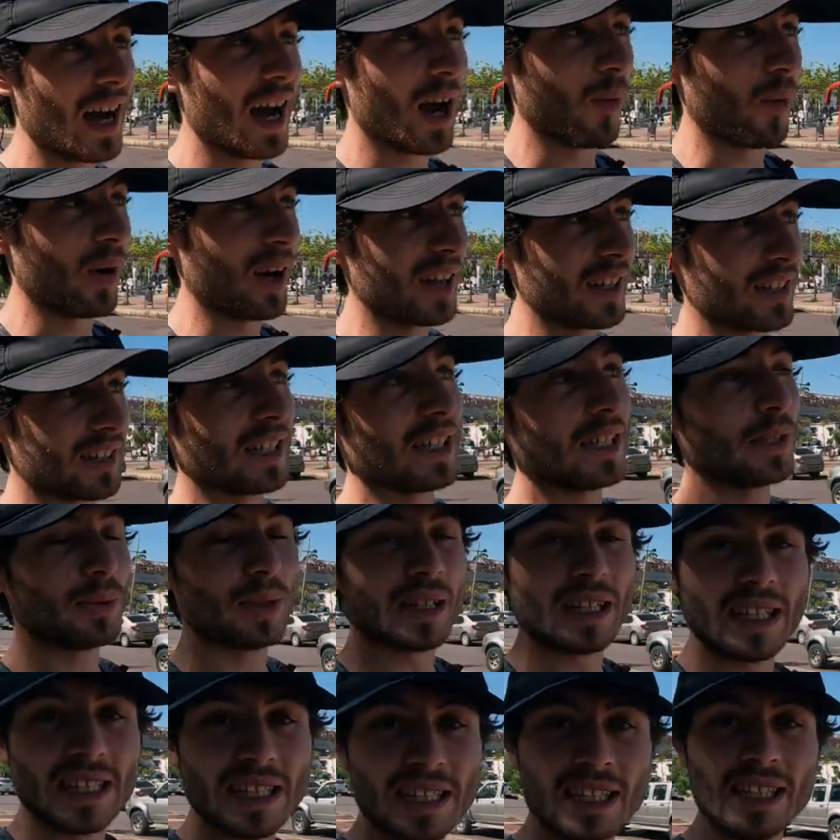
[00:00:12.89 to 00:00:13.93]
And when I say
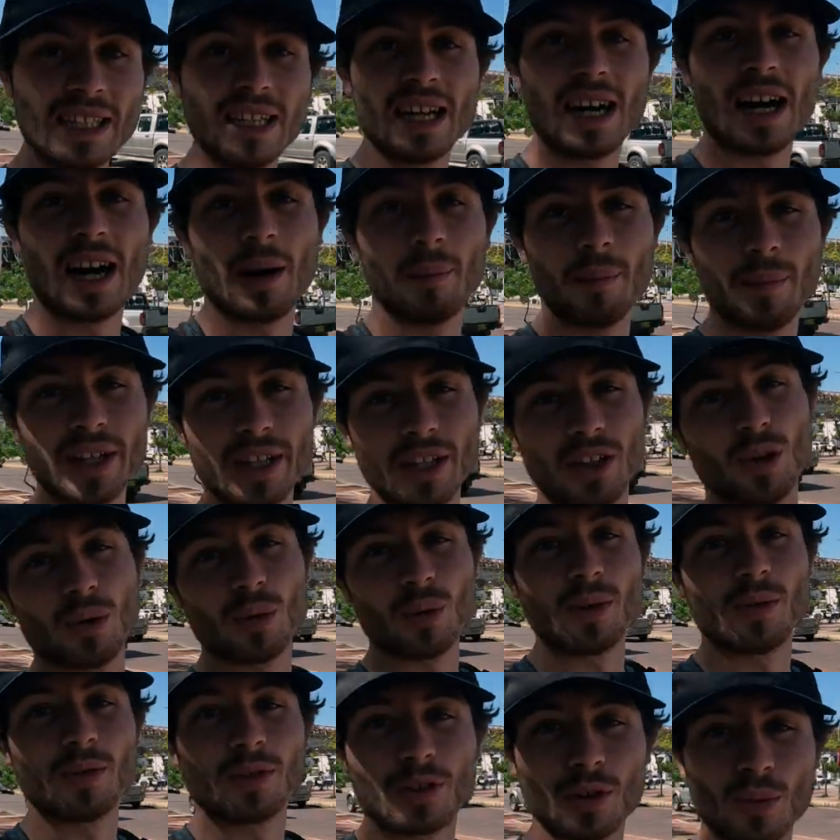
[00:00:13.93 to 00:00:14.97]
we, I'm meeting up
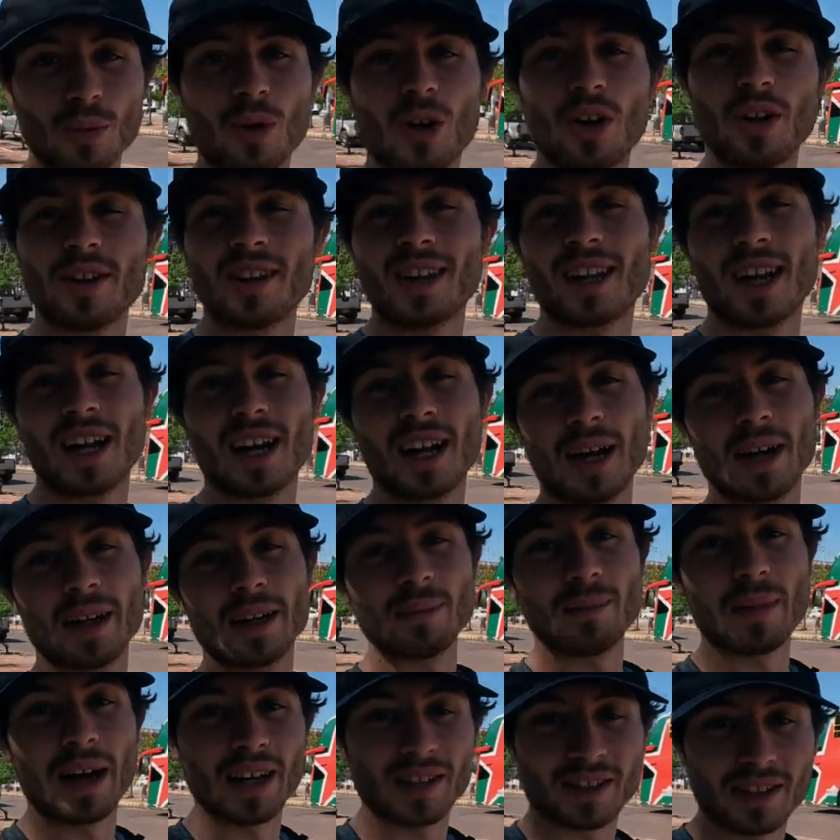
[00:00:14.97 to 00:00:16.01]
with someone that I
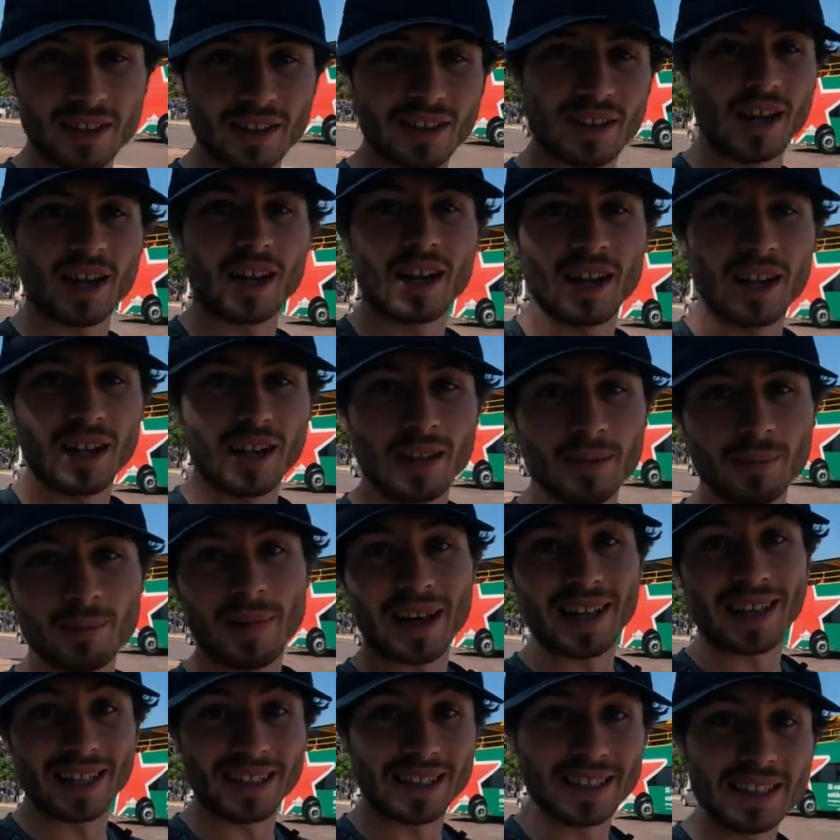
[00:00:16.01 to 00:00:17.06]
met in, in
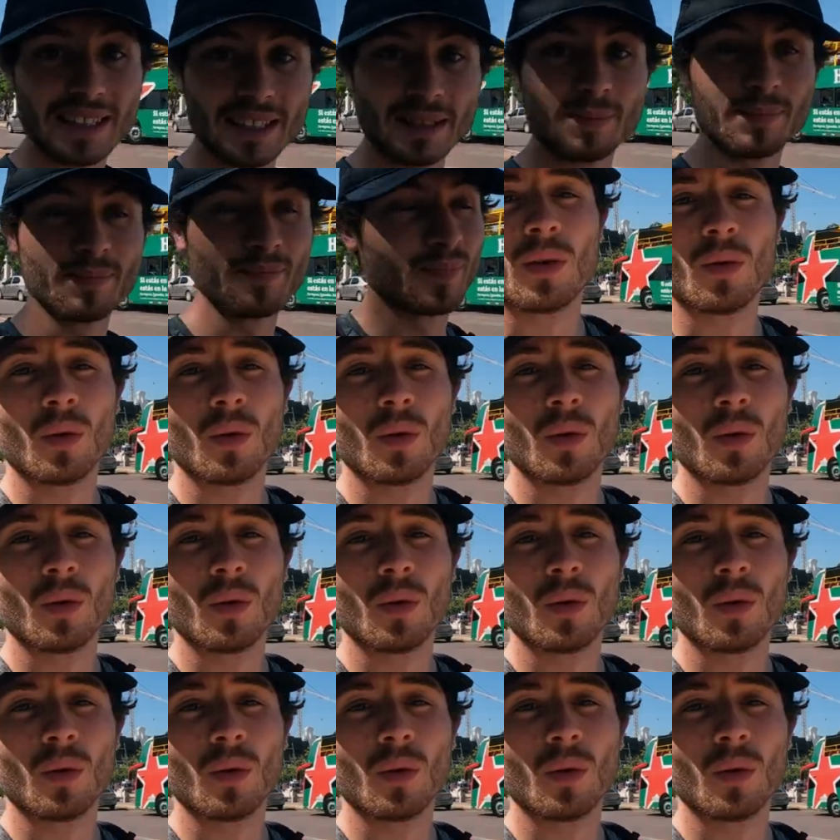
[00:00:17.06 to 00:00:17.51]
Medellin.